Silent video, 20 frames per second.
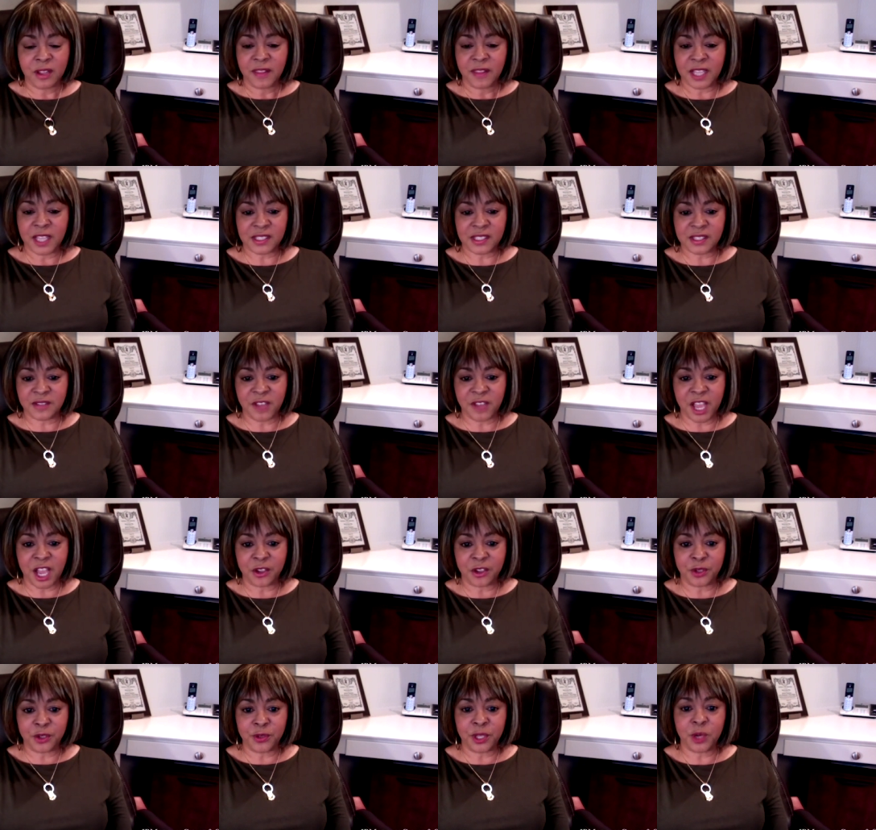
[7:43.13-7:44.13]
That's the
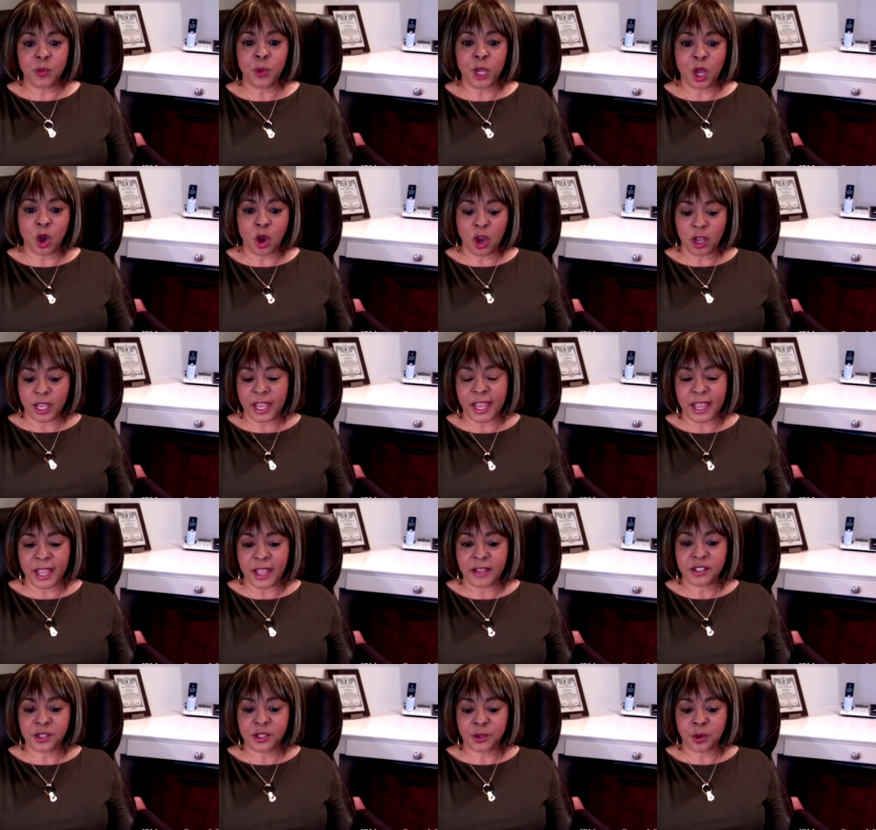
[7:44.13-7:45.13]
value that we all
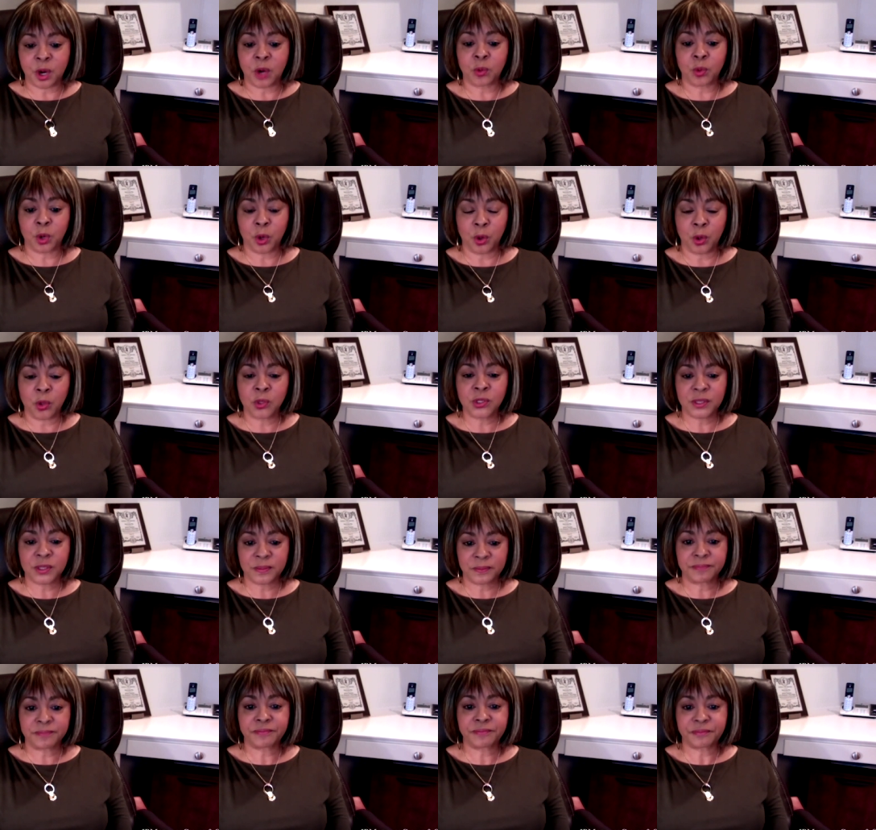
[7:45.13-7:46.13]
add to our roles.